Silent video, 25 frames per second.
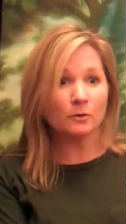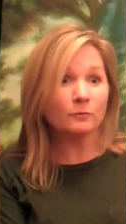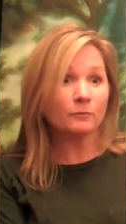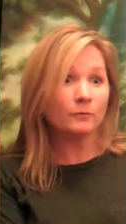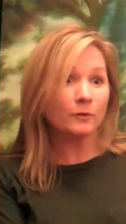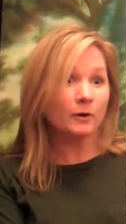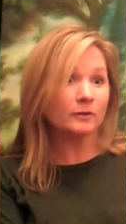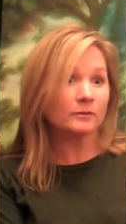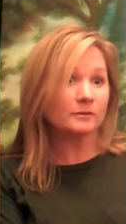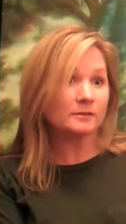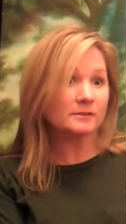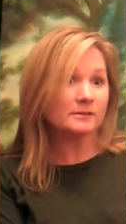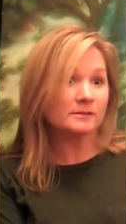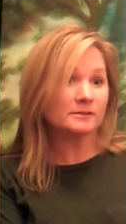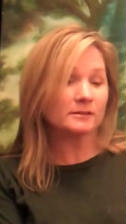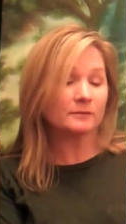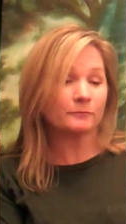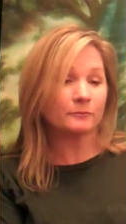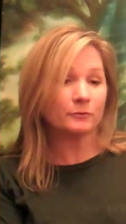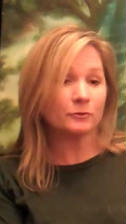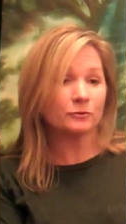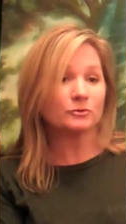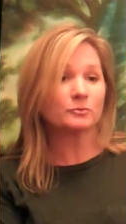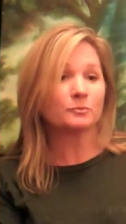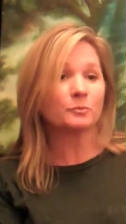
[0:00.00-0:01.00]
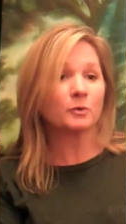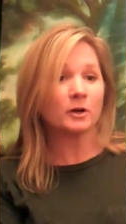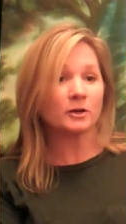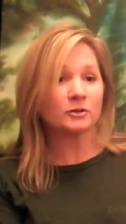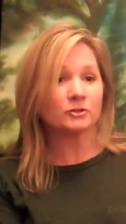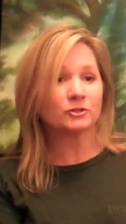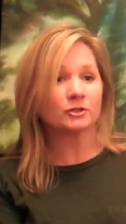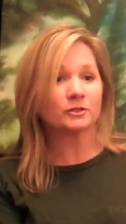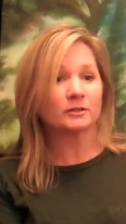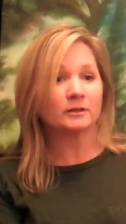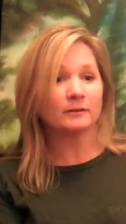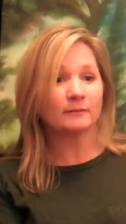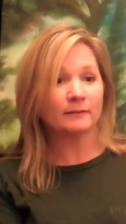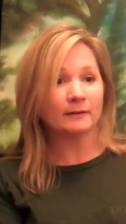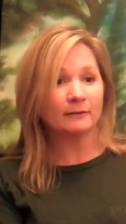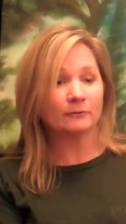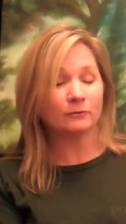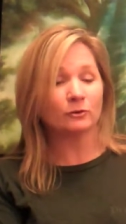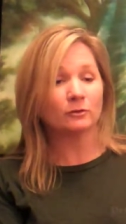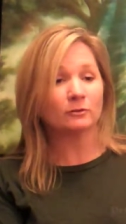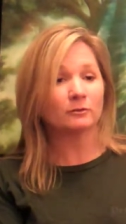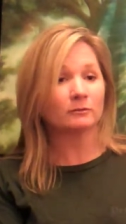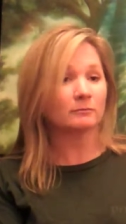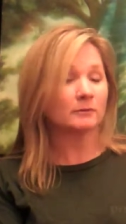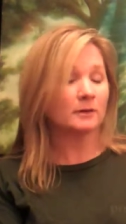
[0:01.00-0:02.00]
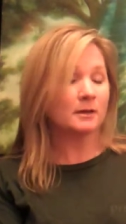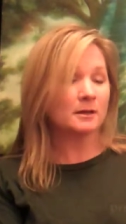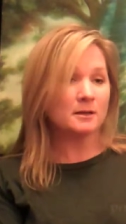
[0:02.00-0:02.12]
far, this is the first project I've ever,